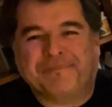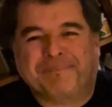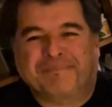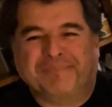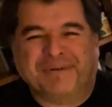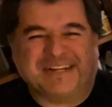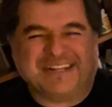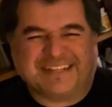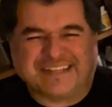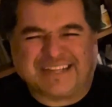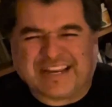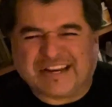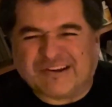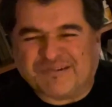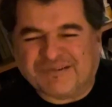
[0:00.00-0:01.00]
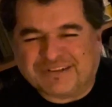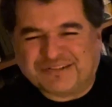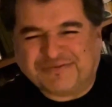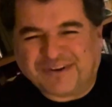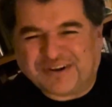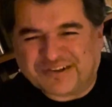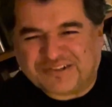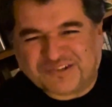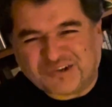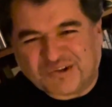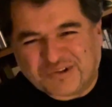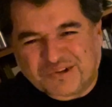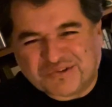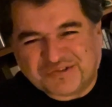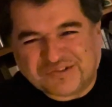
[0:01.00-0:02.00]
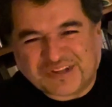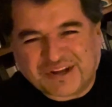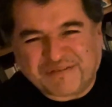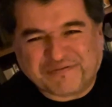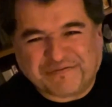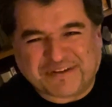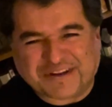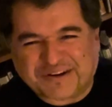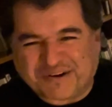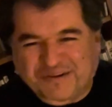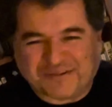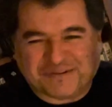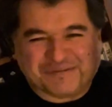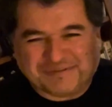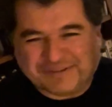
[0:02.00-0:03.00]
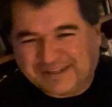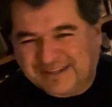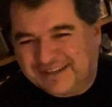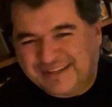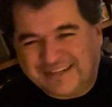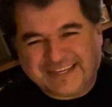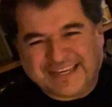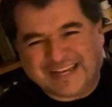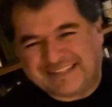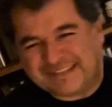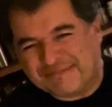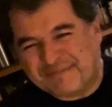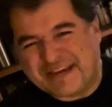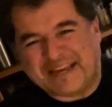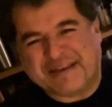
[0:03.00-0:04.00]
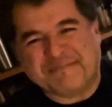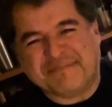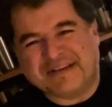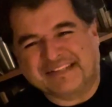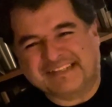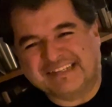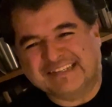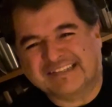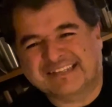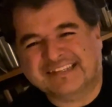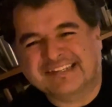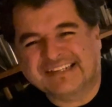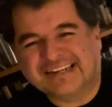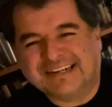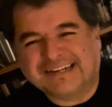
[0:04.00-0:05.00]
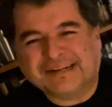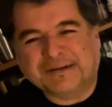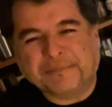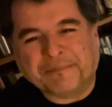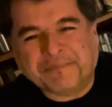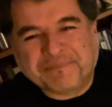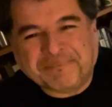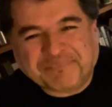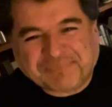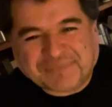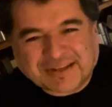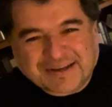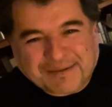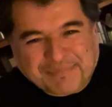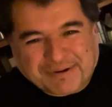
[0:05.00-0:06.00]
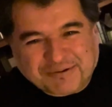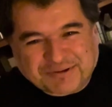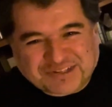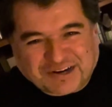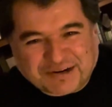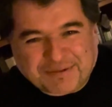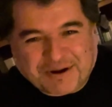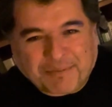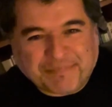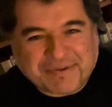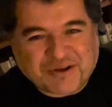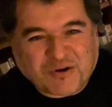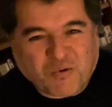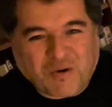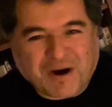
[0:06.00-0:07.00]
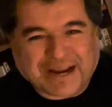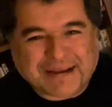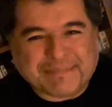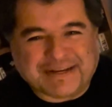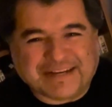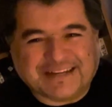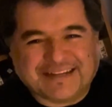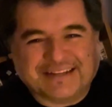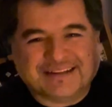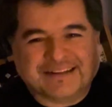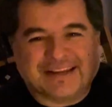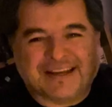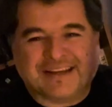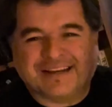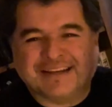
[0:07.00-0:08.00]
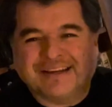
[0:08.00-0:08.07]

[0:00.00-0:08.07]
But, you know, as far as solo stuff, you know, he had some hit and misses, but we're talking about Bill Wyman, okay?